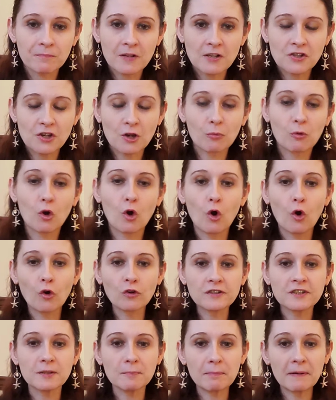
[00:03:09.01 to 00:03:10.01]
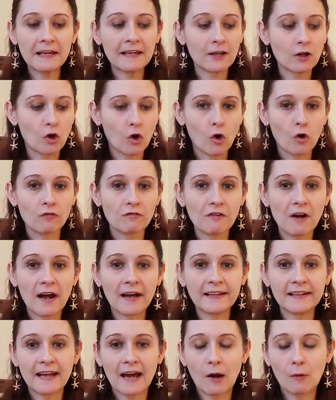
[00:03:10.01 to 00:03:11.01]
So cords are being cut
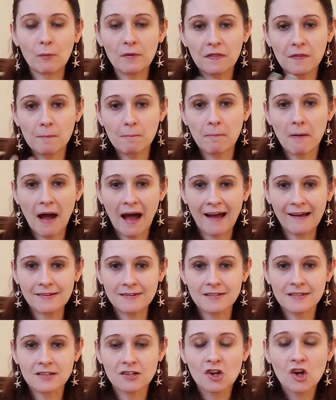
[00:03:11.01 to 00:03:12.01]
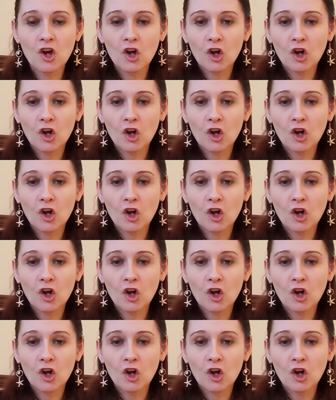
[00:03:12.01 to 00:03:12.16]
right now with the past.